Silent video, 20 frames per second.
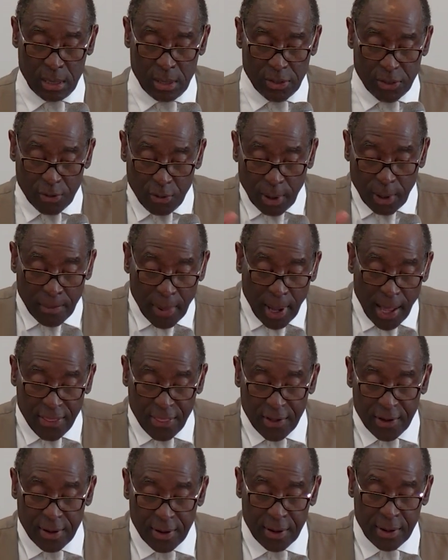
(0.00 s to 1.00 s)
through a
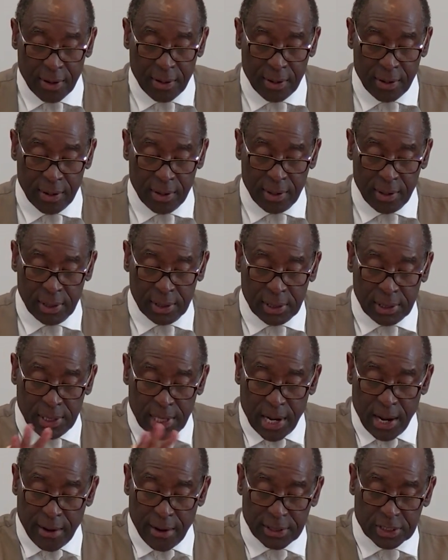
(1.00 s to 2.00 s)
mother,
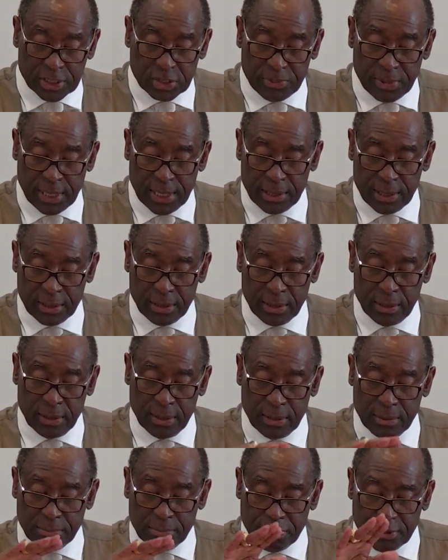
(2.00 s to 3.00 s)
nourishment,
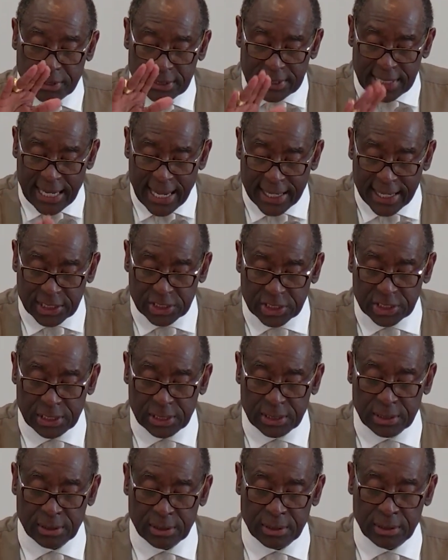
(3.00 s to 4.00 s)
protection,
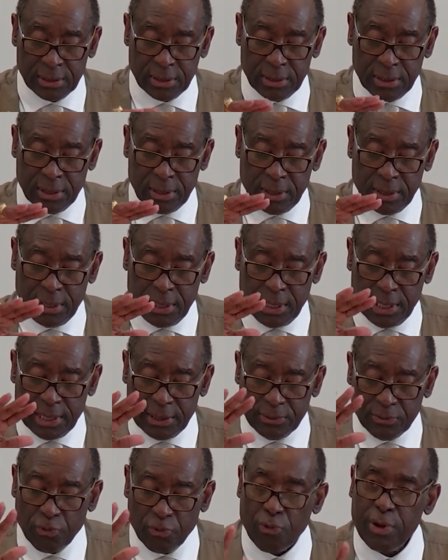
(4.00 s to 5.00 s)
and
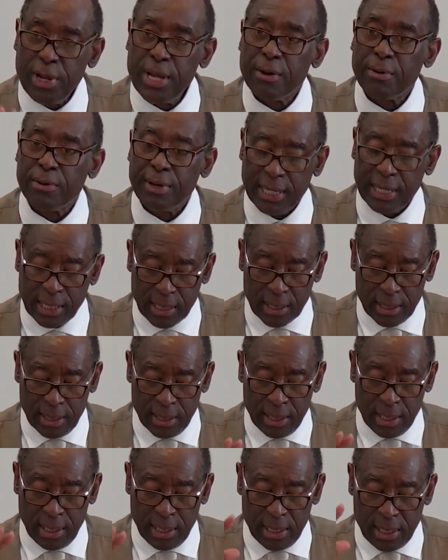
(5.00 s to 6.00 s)
rearing,
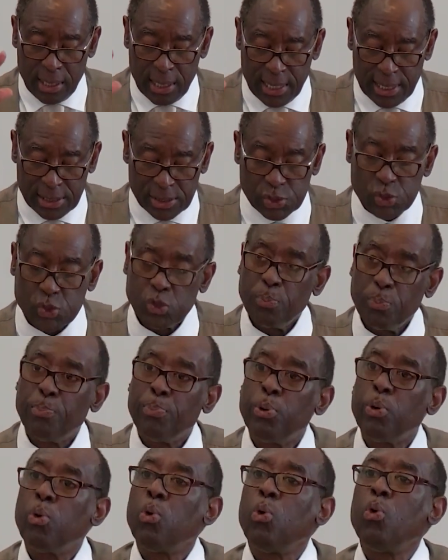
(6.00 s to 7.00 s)
and
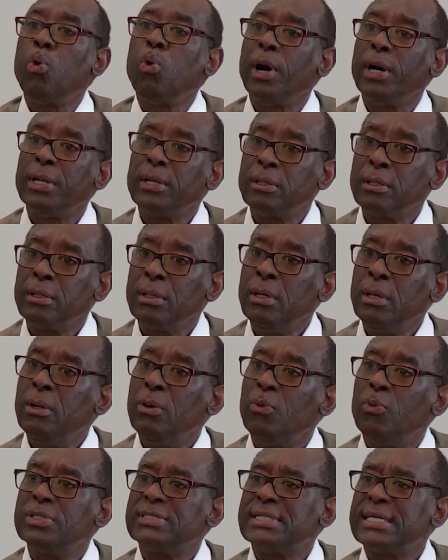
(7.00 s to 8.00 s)
support
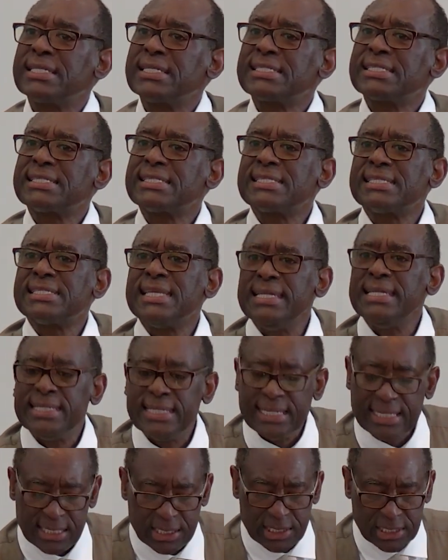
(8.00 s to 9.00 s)
was
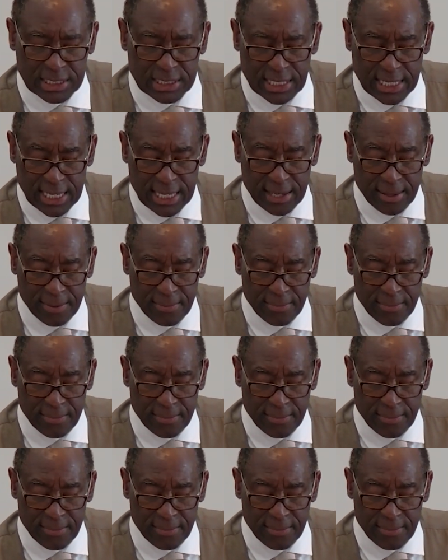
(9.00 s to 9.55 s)
extended to him.